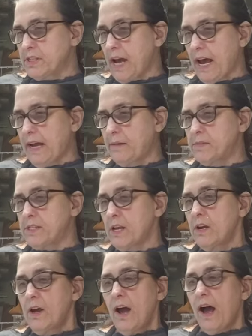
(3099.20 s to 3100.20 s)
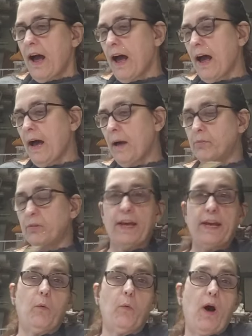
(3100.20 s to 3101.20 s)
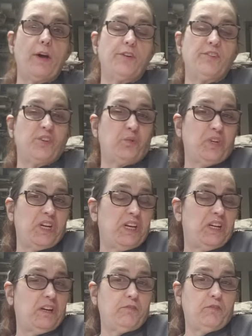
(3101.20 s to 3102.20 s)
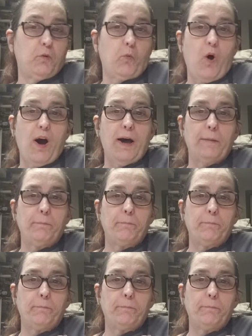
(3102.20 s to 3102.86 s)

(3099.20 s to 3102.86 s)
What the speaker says: times. Play it while you're doing it if you want.